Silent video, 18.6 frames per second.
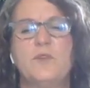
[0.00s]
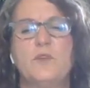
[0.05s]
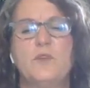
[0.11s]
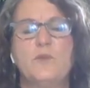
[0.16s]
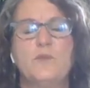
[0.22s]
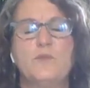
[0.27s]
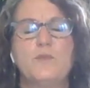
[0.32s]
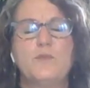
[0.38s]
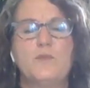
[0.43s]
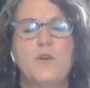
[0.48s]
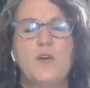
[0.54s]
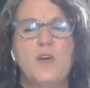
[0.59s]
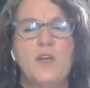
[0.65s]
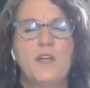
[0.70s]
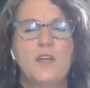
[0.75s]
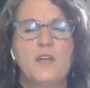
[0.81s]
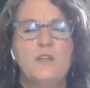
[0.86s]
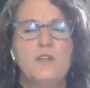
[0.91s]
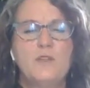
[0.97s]
You're
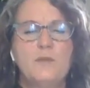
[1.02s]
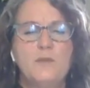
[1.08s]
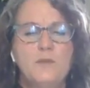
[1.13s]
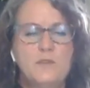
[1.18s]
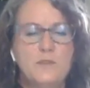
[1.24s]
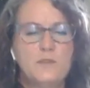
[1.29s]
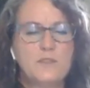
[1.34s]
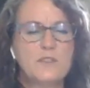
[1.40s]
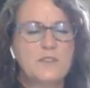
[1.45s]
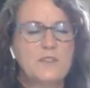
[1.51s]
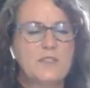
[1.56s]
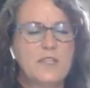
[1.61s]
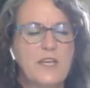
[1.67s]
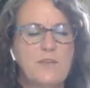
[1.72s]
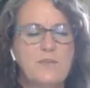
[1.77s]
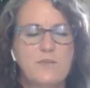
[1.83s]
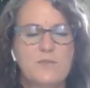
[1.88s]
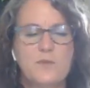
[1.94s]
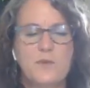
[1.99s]
drawing on universal
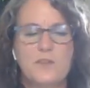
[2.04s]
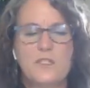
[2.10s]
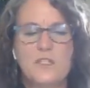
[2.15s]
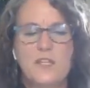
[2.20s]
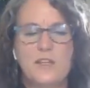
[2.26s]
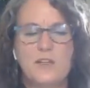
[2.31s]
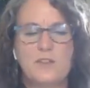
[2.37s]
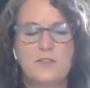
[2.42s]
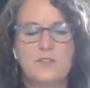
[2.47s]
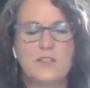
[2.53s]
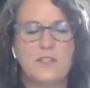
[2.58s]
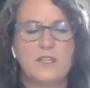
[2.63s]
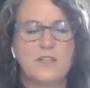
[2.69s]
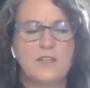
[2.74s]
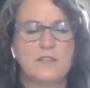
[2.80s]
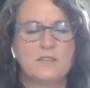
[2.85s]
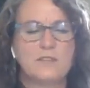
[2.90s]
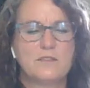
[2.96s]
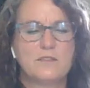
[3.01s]
life force
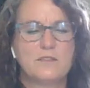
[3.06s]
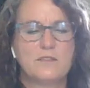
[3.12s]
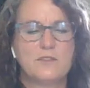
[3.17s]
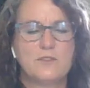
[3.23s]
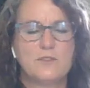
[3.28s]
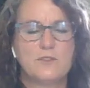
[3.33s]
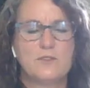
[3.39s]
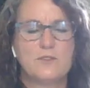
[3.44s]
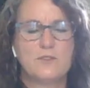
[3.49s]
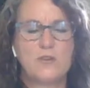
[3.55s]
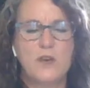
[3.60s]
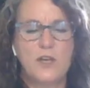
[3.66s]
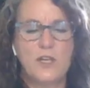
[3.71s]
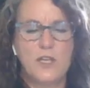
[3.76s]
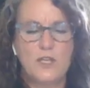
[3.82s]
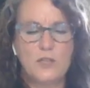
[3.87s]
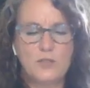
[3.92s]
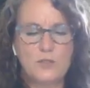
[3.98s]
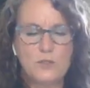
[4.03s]
energy. You're
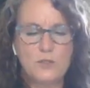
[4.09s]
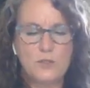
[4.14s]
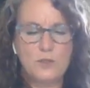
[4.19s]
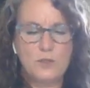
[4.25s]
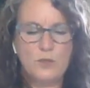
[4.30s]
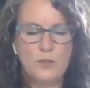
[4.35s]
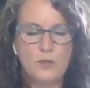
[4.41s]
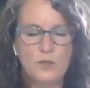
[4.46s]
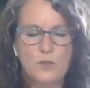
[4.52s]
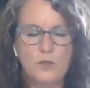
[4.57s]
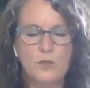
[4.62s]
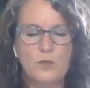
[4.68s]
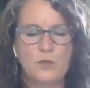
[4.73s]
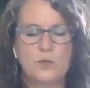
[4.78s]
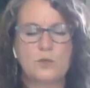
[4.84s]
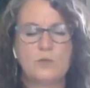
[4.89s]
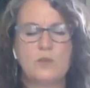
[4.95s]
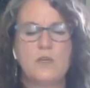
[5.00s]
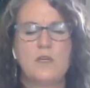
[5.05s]
drawing it to
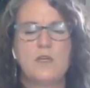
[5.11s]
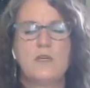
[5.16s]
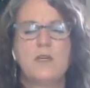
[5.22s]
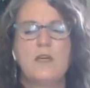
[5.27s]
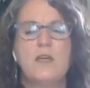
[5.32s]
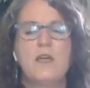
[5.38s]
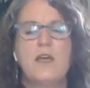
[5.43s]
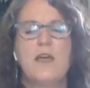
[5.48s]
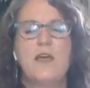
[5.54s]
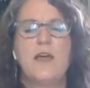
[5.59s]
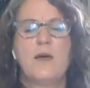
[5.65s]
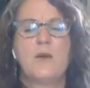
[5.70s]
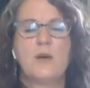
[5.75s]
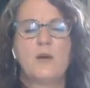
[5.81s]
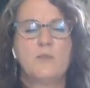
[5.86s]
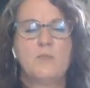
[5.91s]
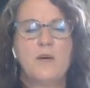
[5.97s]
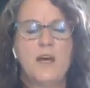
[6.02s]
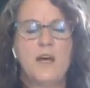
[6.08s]
you. And
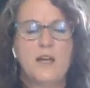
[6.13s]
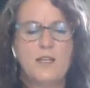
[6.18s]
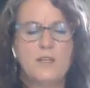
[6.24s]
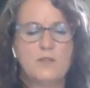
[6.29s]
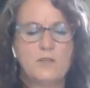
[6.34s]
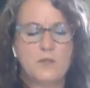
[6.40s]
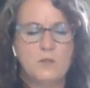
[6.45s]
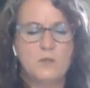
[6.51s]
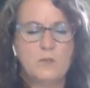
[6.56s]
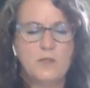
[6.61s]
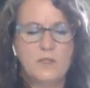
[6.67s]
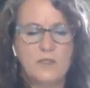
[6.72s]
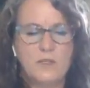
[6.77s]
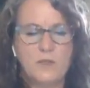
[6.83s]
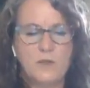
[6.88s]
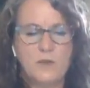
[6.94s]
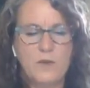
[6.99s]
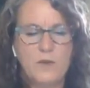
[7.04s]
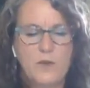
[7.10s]
our bodies are
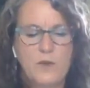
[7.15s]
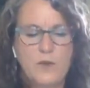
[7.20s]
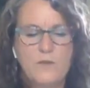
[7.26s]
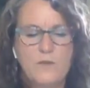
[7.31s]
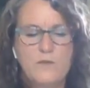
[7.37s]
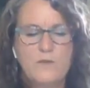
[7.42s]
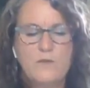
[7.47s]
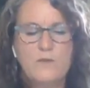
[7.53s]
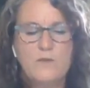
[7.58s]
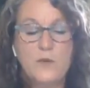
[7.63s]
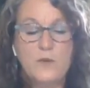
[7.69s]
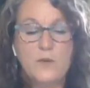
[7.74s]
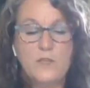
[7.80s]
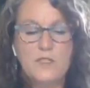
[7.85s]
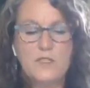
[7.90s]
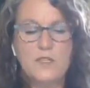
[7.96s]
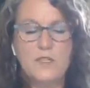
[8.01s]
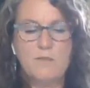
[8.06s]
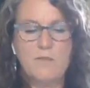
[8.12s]
really
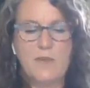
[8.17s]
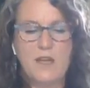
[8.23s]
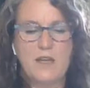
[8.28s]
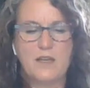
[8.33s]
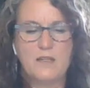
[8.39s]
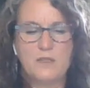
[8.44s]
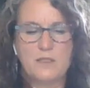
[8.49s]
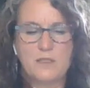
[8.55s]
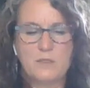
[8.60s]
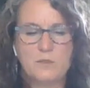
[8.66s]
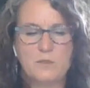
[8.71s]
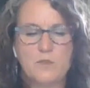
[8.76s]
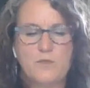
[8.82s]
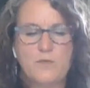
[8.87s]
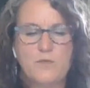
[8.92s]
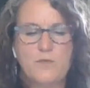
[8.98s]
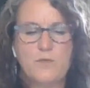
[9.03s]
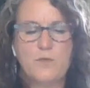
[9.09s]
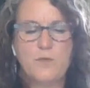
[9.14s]
focusing mechanisms
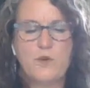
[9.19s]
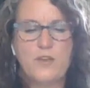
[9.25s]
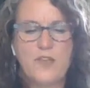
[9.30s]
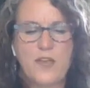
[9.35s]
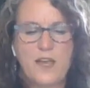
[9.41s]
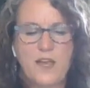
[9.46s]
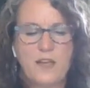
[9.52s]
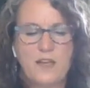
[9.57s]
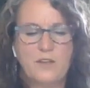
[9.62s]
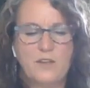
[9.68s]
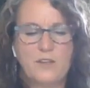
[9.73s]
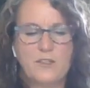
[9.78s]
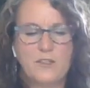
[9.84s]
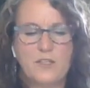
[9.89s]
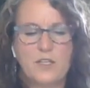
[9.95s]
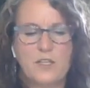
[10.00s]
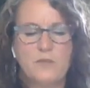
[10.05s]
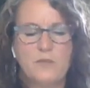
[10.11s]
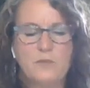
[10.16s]
for that
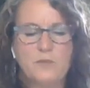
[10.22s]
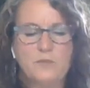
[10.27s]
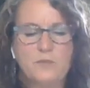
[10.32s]
energy.